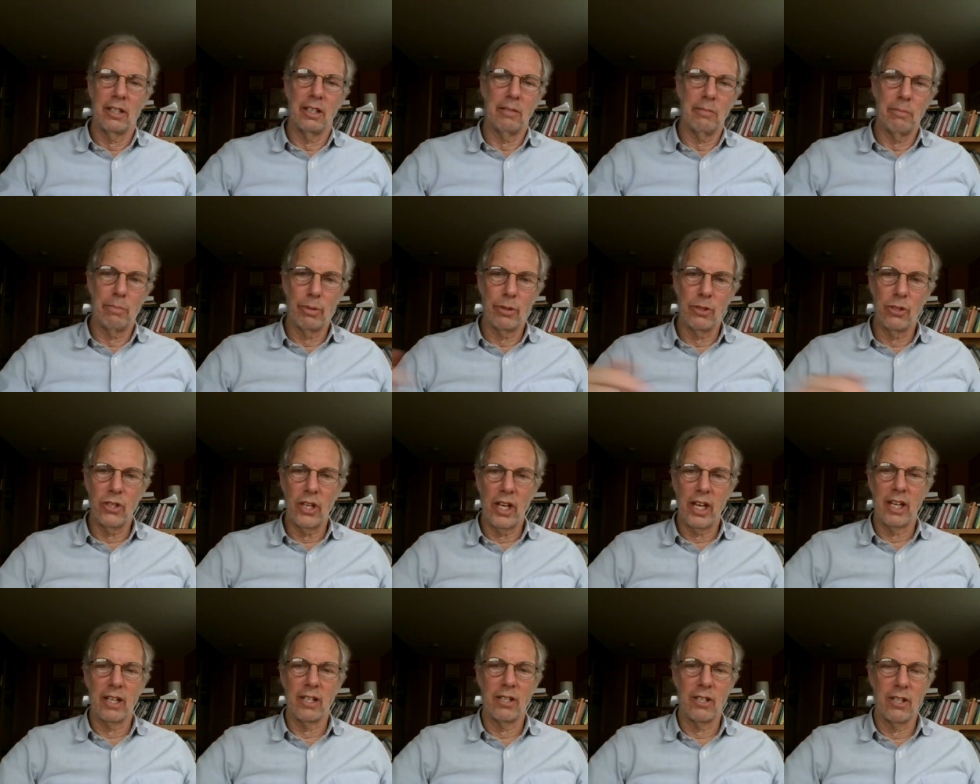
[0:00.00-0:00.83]

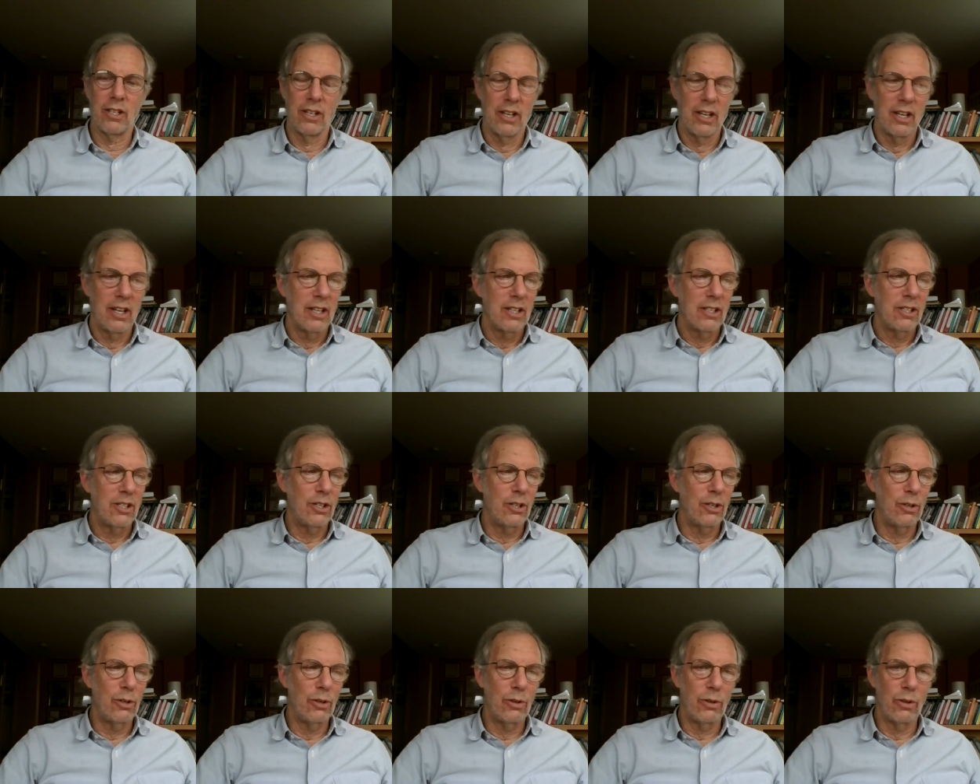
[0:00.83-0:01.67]
present
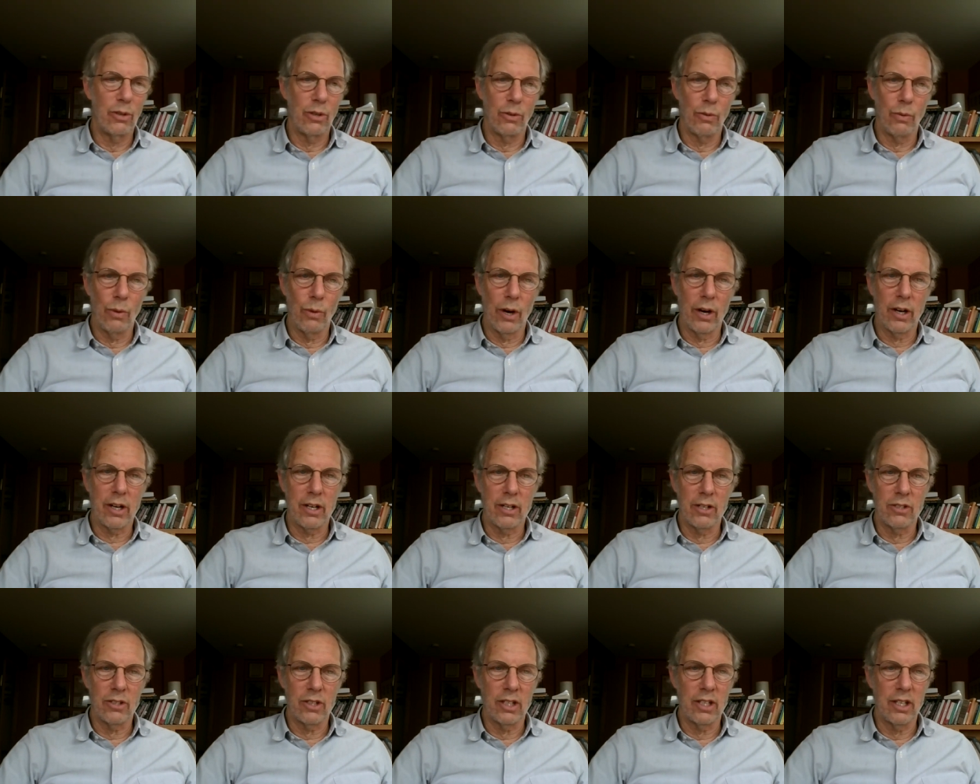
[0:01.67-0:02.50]
to
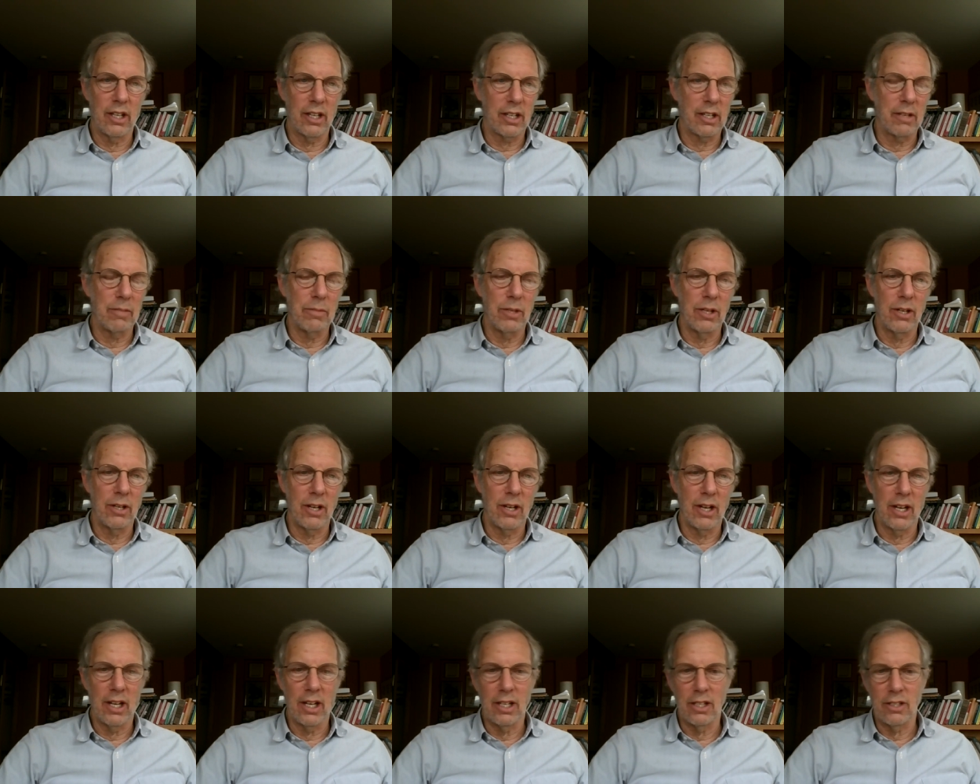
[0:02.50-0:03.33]
workers and their
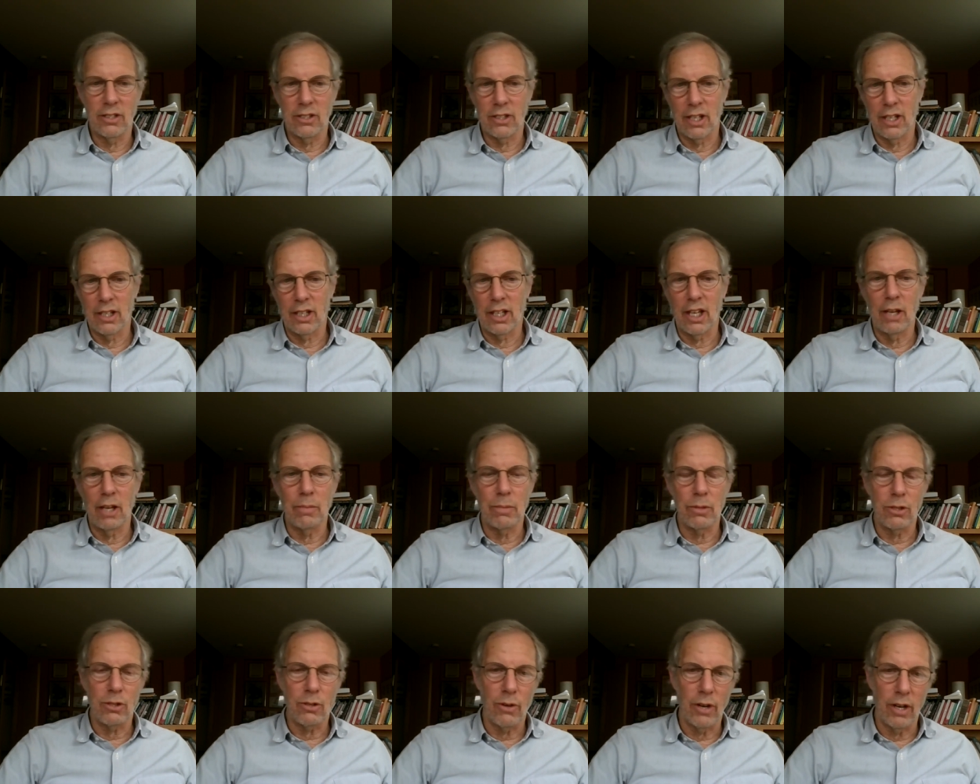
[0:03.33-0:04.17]
communities and keep a
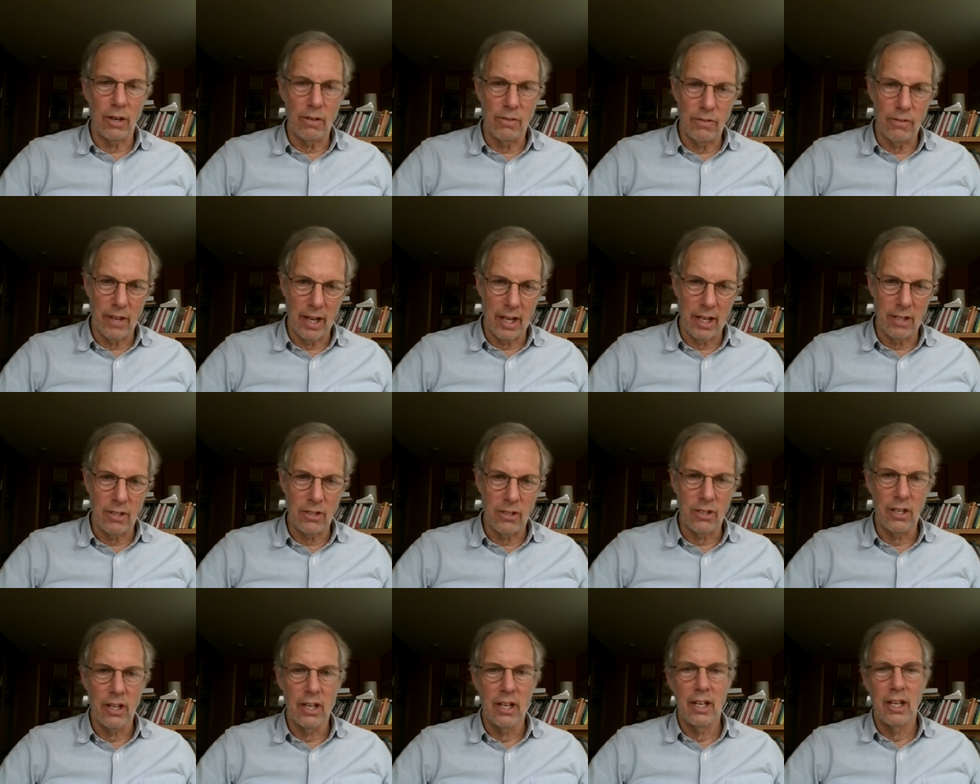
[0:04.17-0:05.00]
straight face
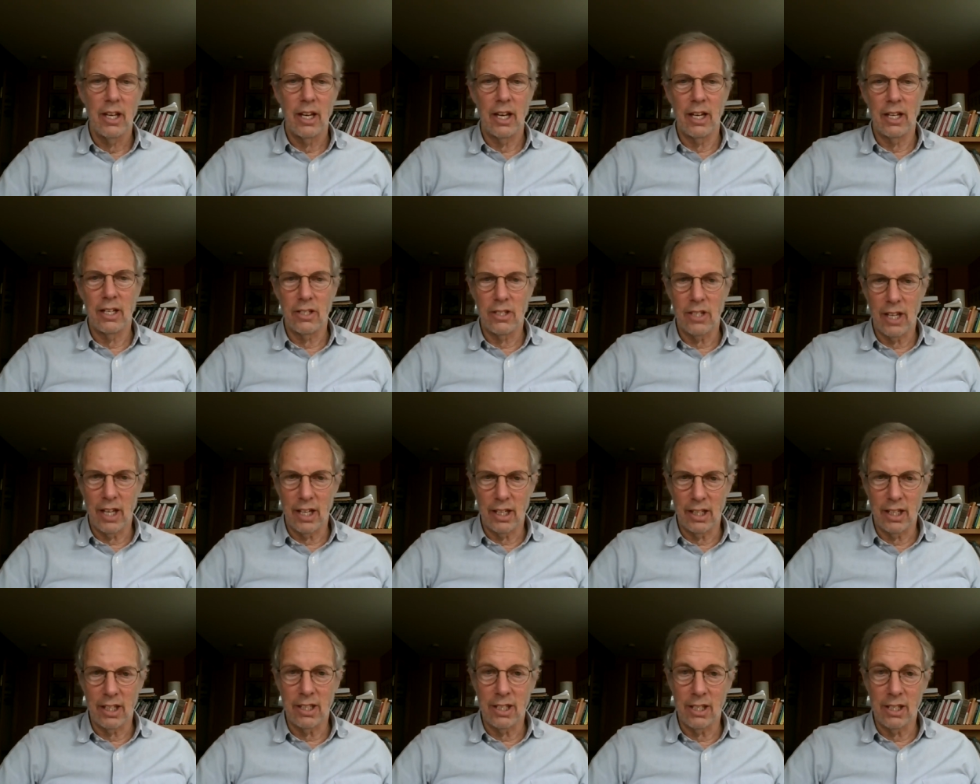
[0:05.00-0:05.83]
and saying
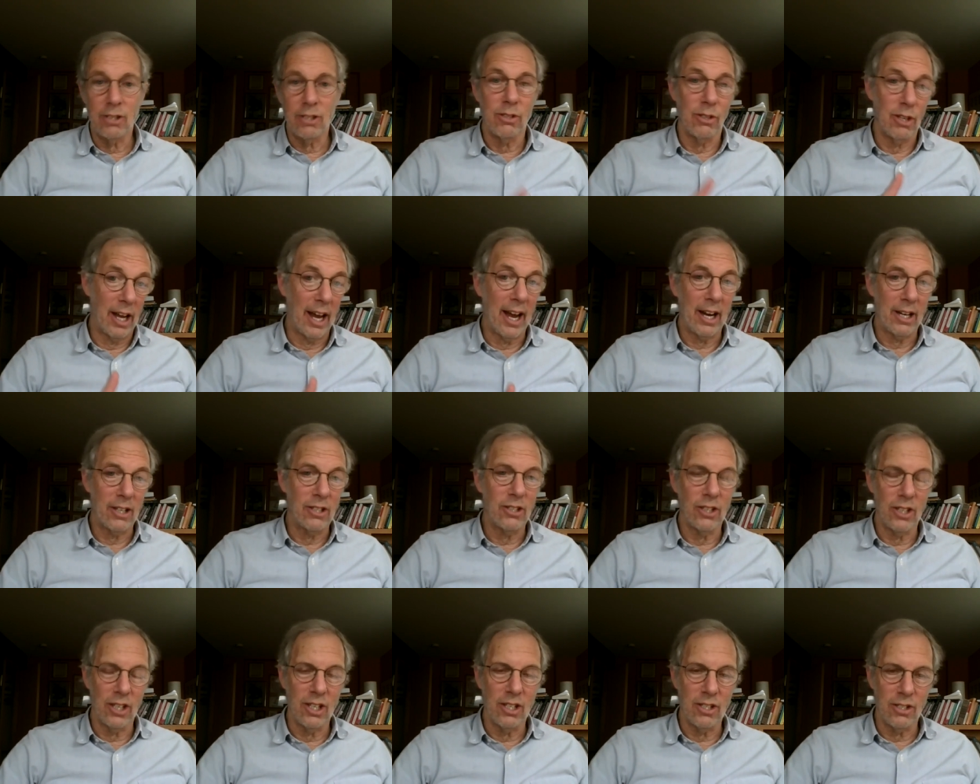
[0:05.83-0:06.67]
that this
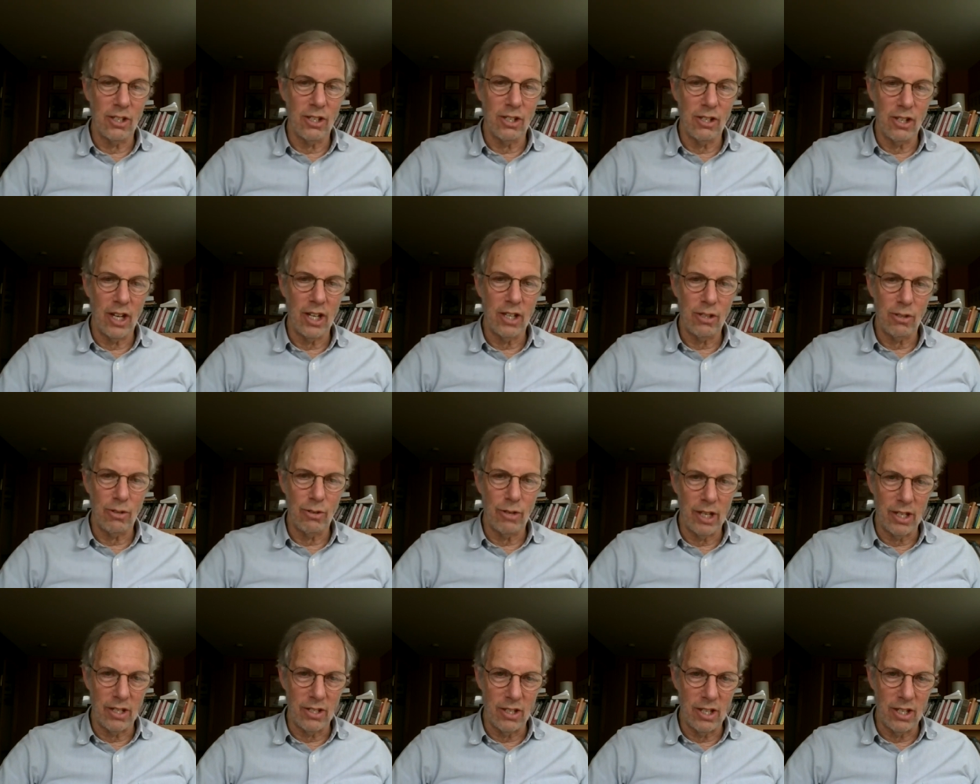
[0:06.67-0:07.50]
actually is a just
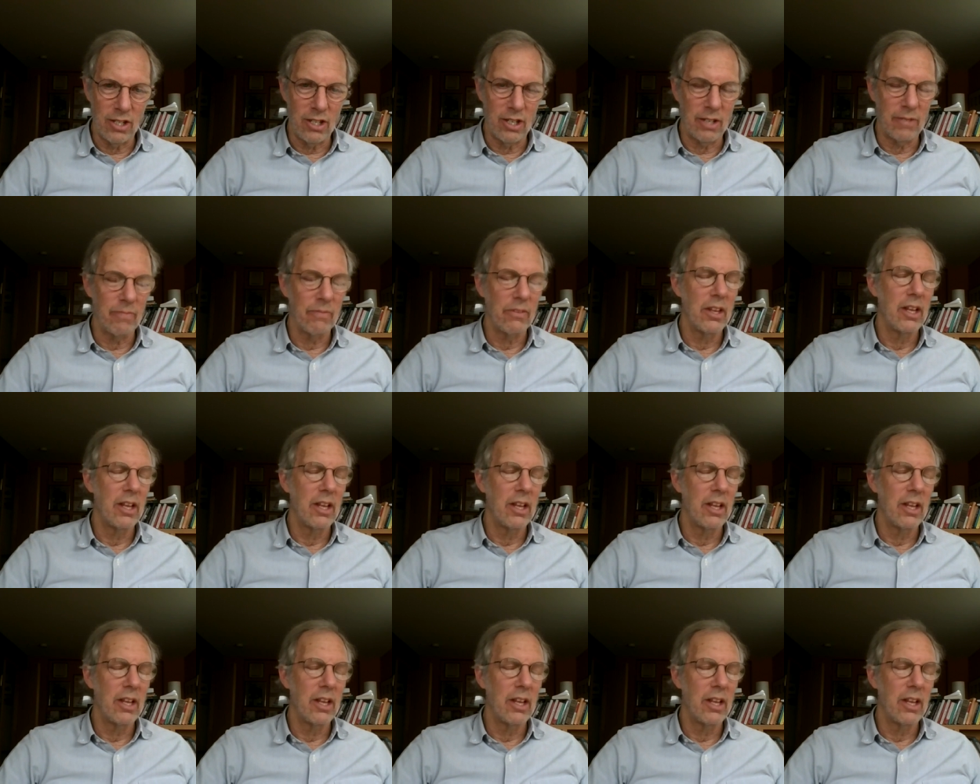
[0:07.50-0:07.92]
transition.